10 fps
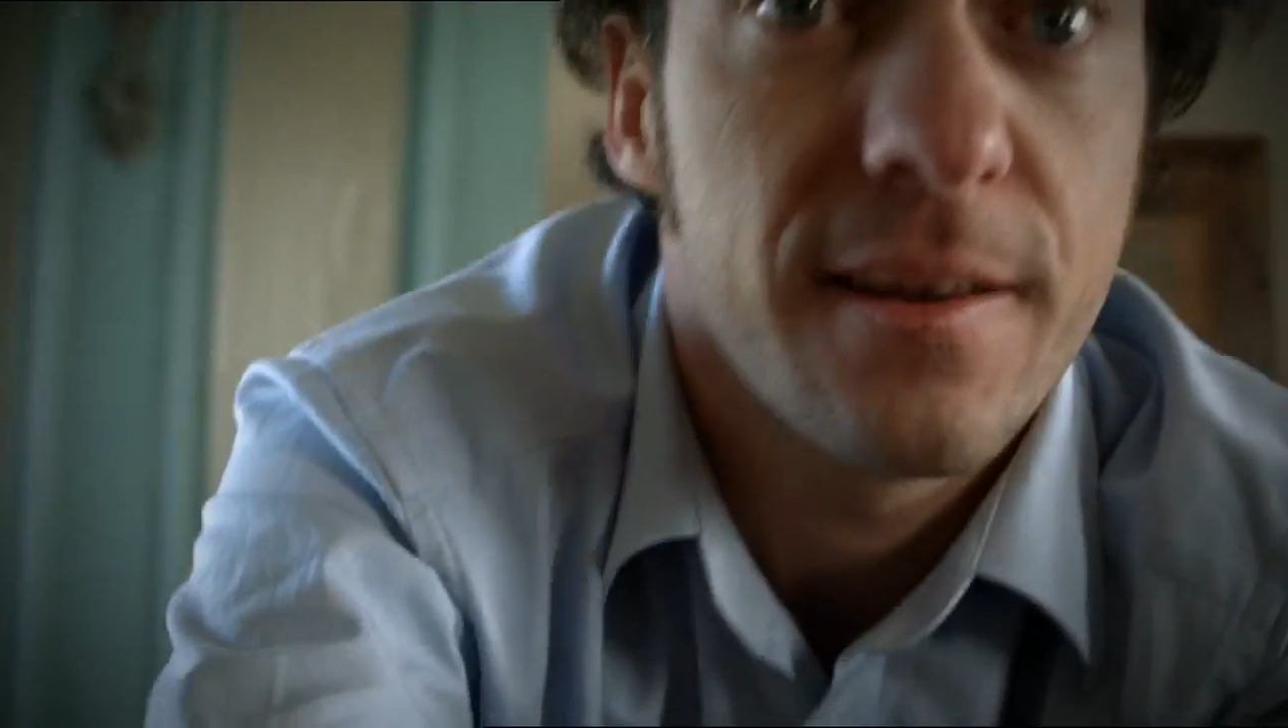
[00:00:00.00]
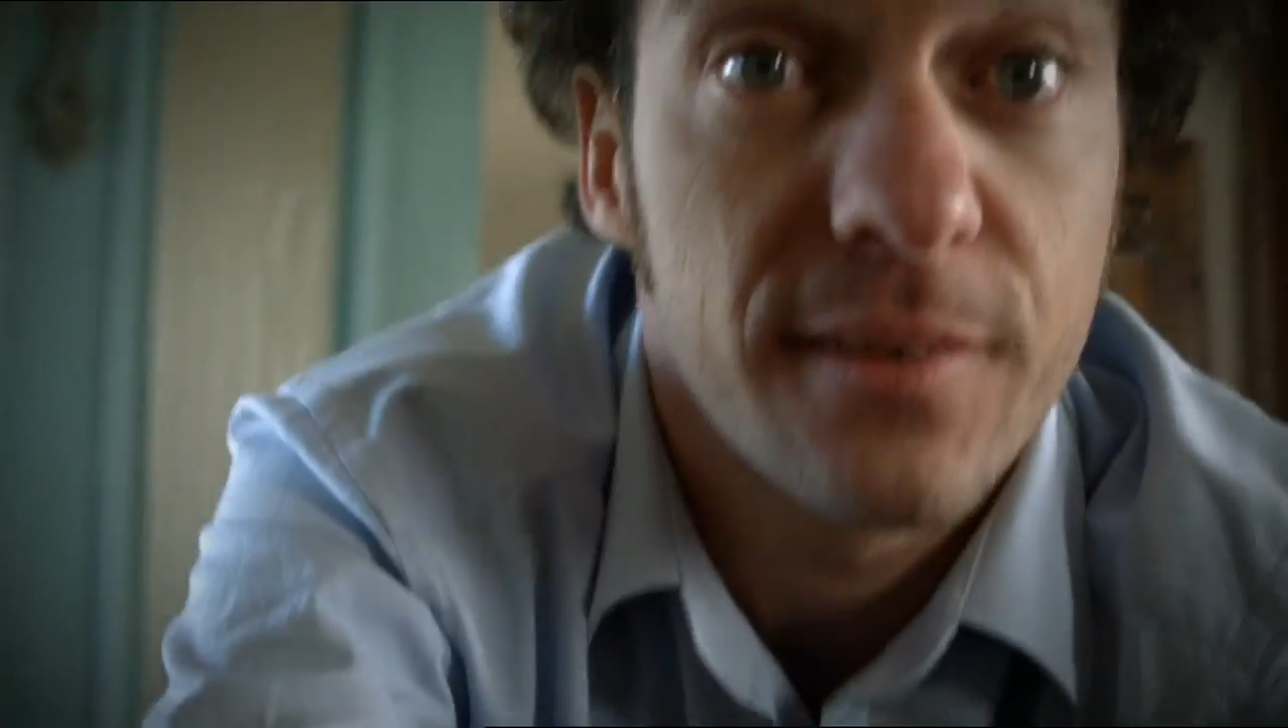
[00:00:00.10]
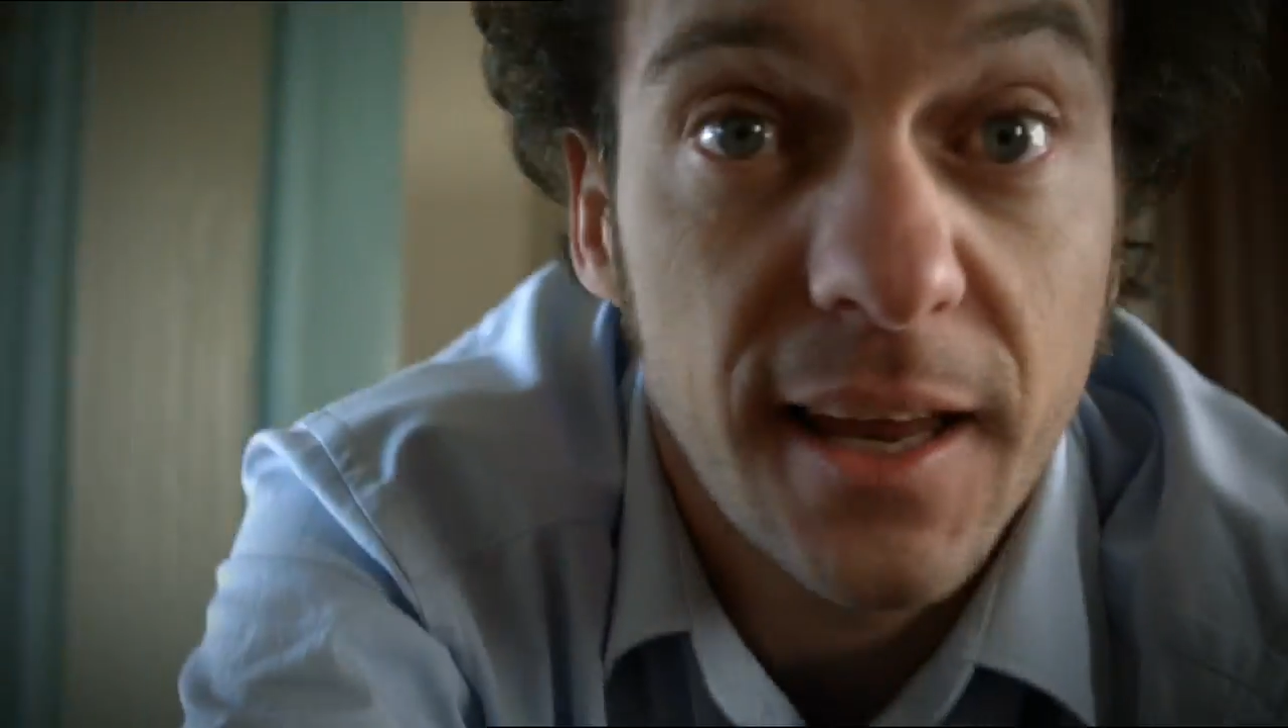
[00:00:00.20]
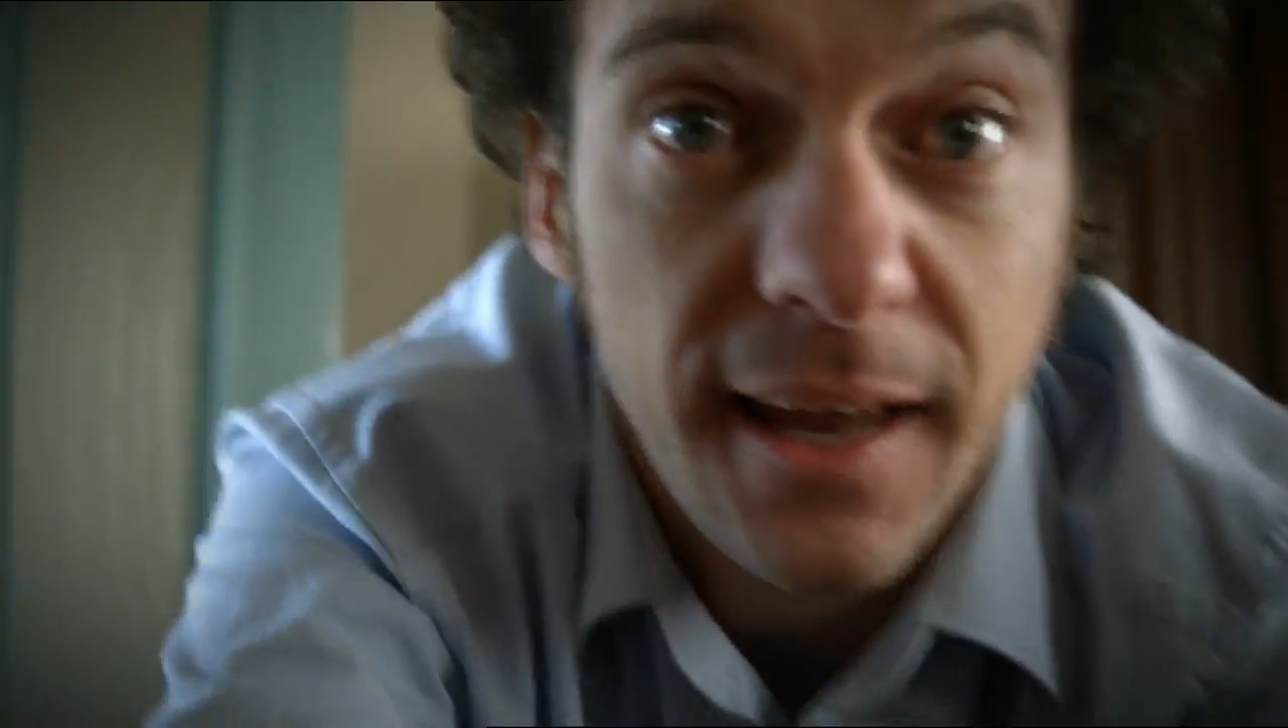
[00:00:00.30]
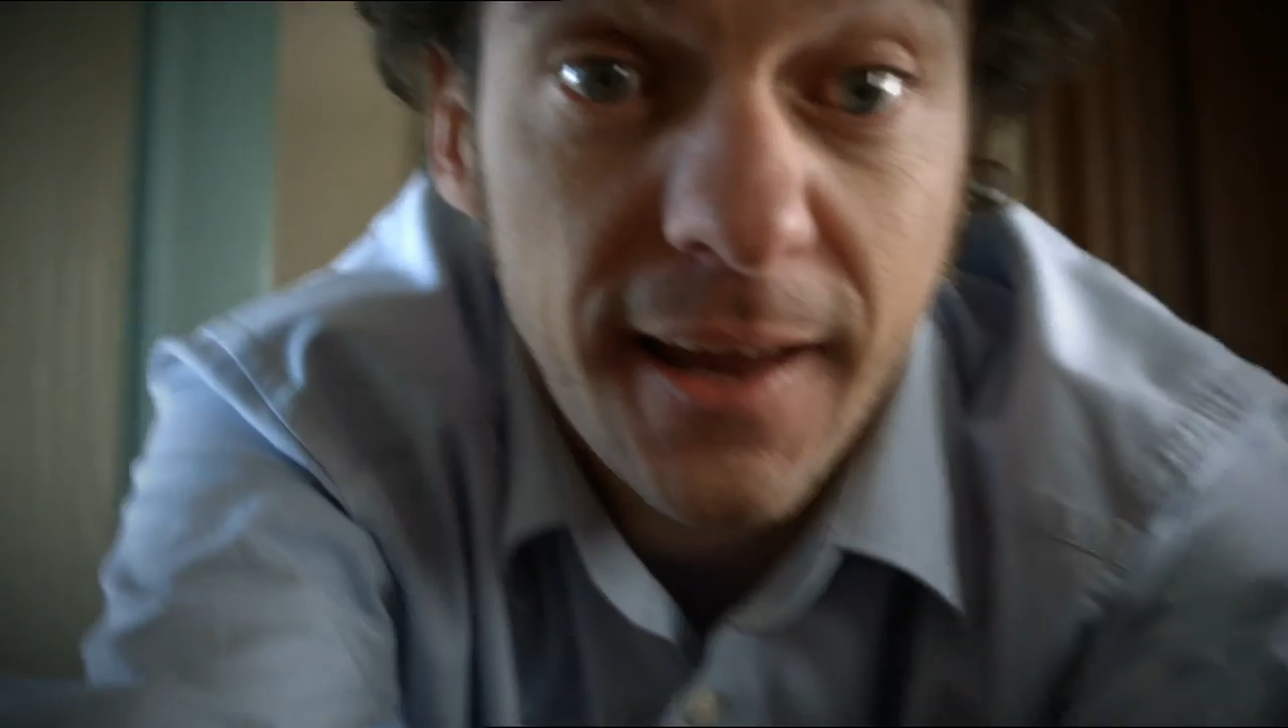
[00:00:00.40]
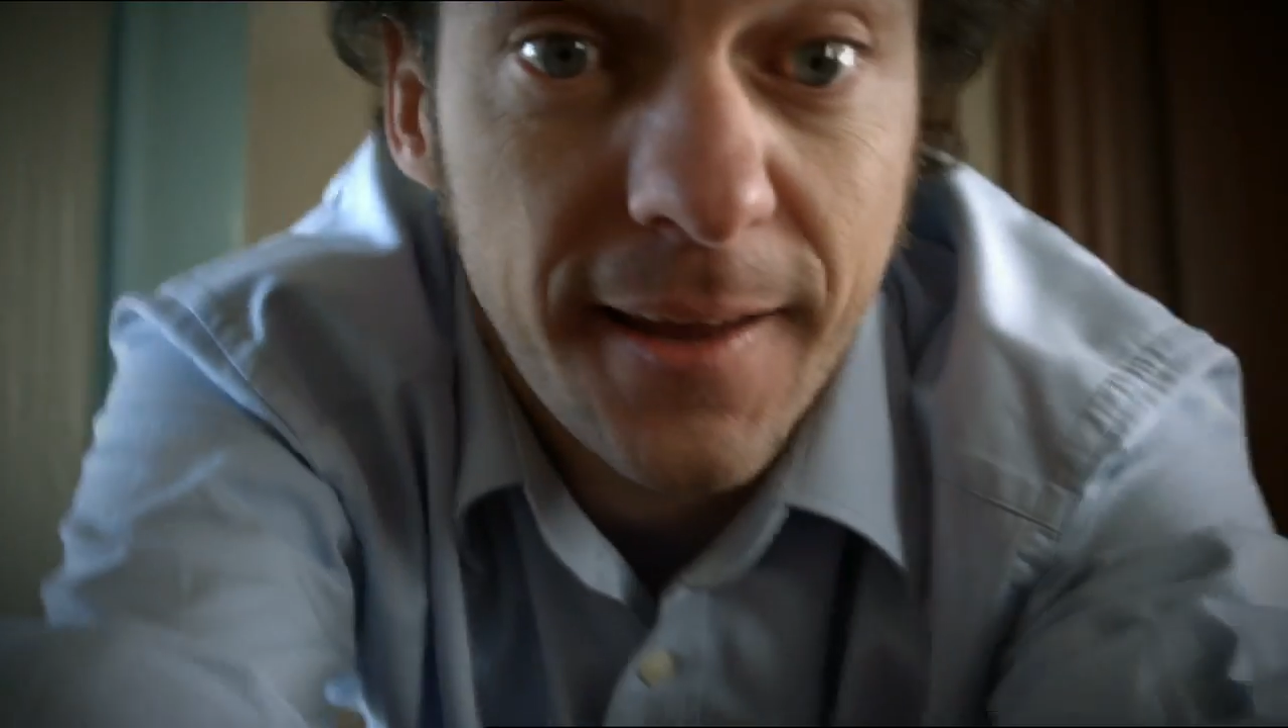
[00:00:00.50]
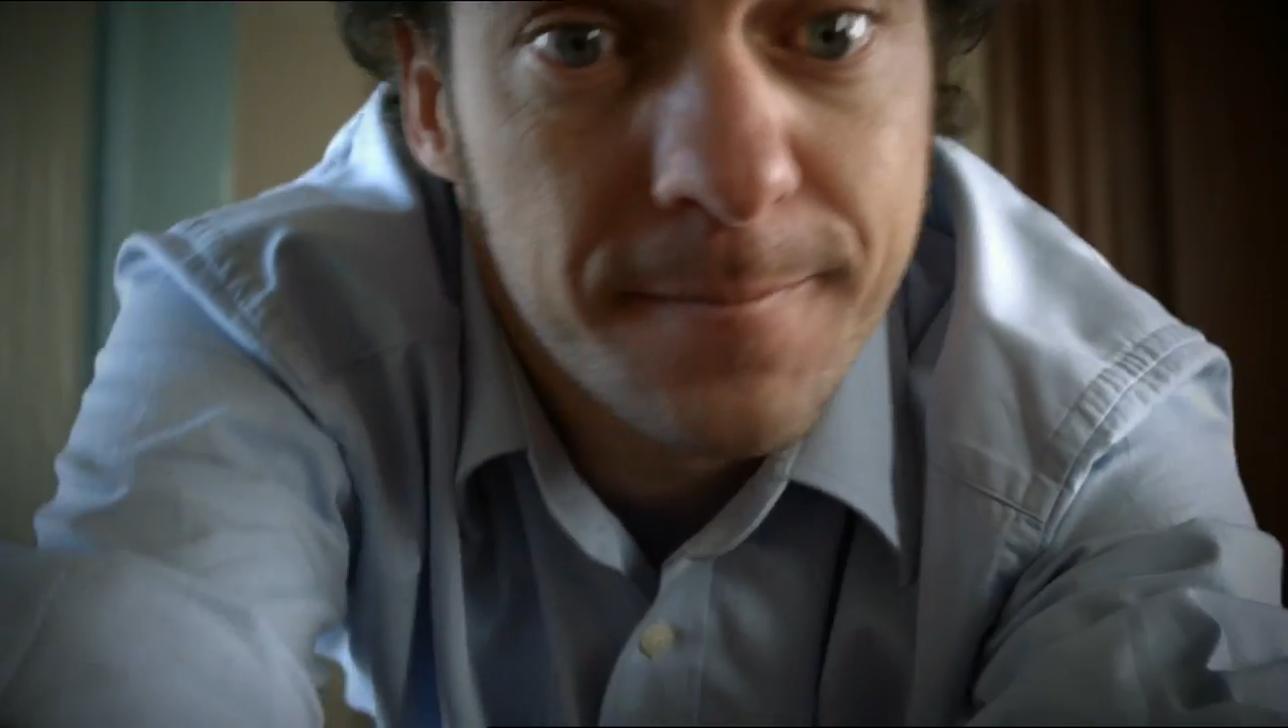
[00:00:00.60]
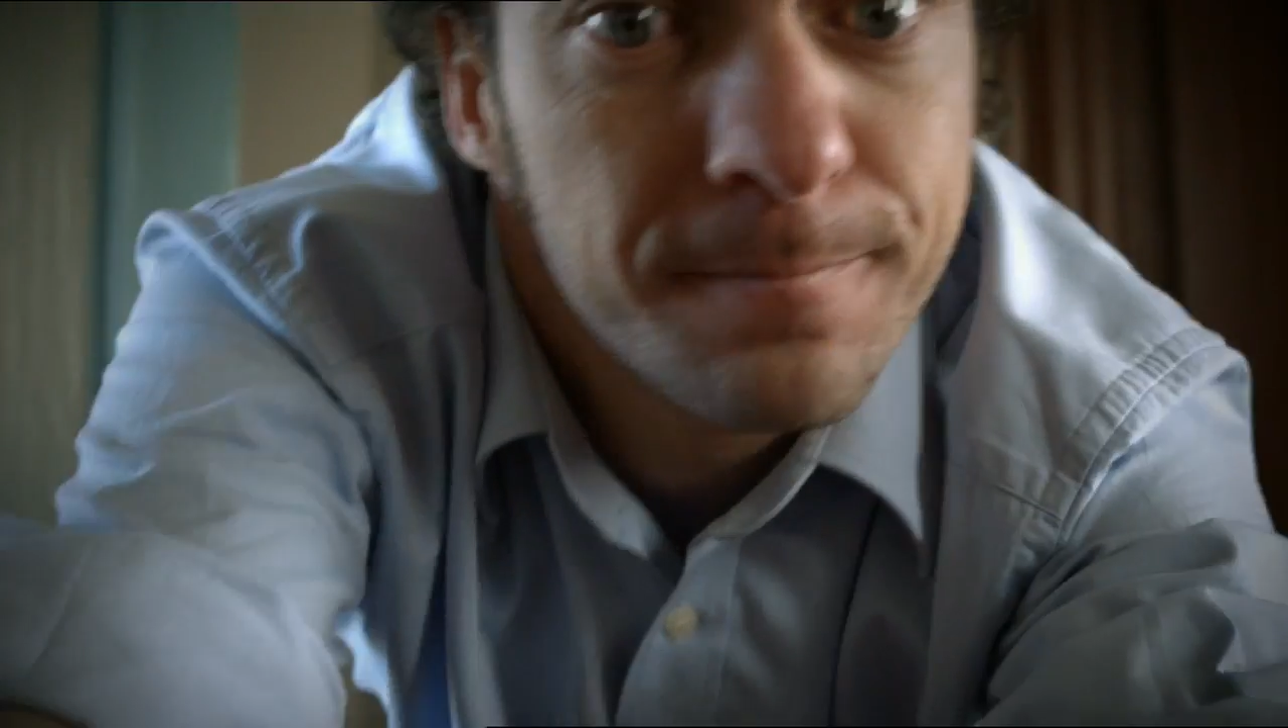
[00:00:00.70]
even here.